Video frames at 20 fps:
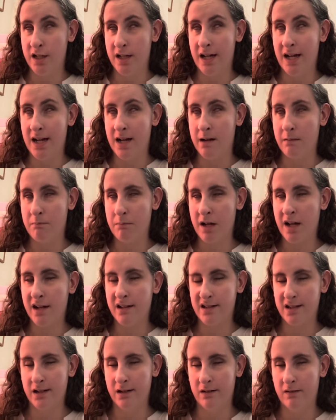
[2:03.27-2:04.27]
a
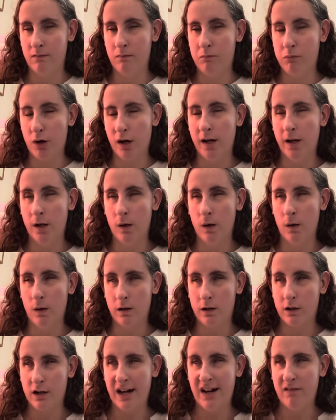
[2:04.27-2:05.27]
piece of braille
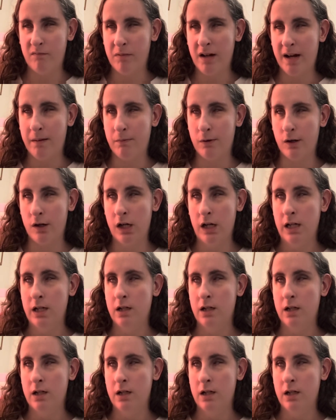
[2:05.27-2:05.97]
graph paper,